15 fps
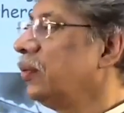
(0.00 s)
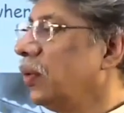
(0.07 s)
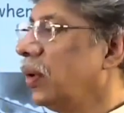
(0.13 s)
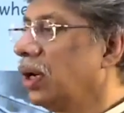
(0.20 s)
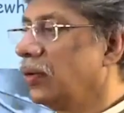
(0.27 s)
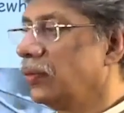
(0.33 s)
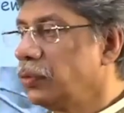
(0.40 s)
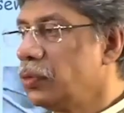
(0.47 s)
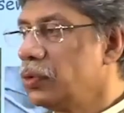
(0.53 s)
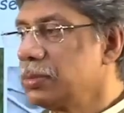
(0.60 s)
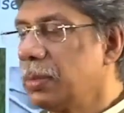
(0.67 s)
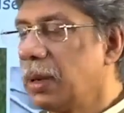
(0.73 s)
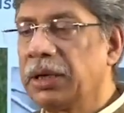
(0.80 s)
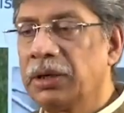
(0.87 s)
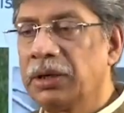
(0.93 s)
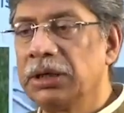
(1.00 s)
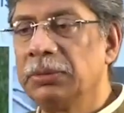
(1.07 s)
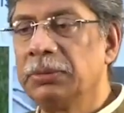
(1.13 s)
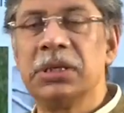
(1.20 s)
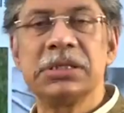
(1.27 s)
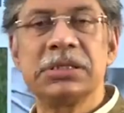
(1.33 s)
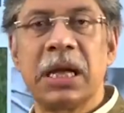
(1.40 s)
one of those migratory
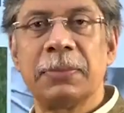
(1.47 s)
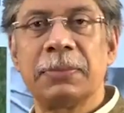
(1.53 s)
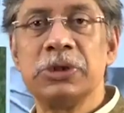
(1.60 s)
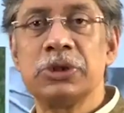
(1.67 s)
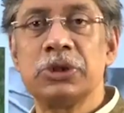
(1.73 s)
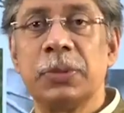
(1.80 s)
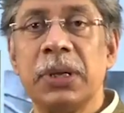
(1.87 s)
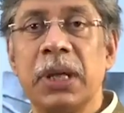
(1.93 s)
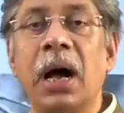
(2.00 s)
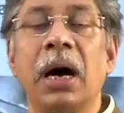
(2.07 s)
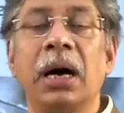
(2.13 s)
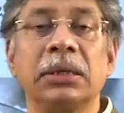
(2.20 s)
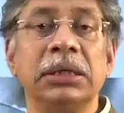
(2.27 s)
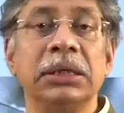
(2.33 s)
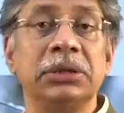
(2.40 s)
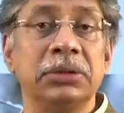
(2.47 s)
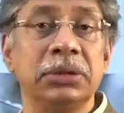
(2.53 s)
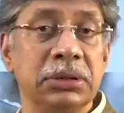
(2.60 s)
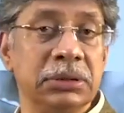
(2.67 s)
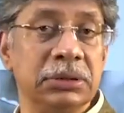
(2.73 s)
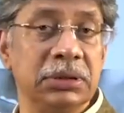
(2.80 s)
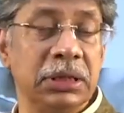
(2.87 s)
birds happens to be Arctic
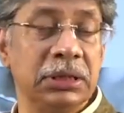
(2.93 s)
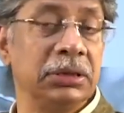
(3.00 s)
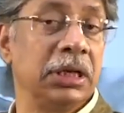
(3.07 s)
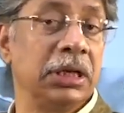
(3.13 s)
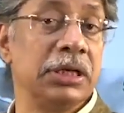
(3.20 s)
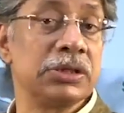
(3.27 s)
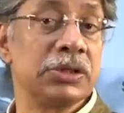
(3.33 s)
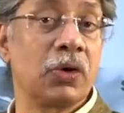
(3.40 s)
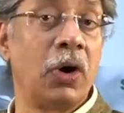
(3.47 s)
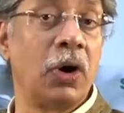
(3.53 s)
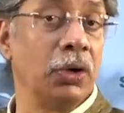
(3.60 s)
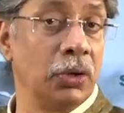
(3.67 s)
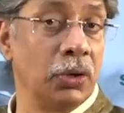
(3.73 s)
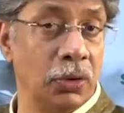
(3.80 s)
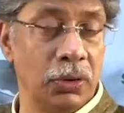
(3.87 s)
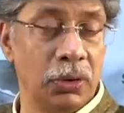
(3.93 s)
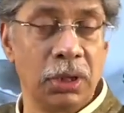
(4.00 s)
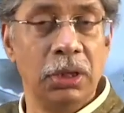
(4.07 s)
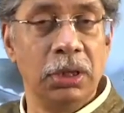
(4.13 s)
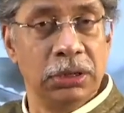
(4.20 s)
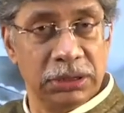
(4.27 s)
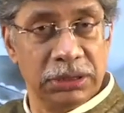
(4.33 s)
tern. Then there is condor.
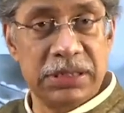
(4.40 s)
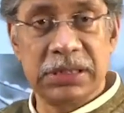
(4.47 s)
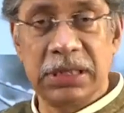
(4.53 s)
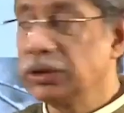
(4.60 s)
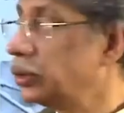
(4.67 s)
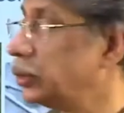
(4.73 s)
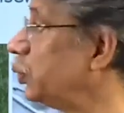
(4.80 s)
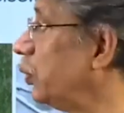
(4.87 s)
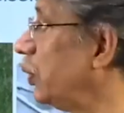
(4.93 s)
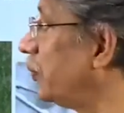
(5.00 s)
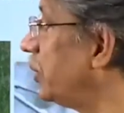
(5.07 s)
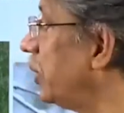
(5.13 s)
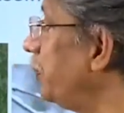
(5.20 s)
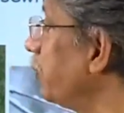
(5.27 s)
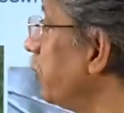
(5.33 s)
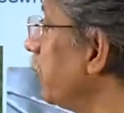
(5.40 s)
These are the two of them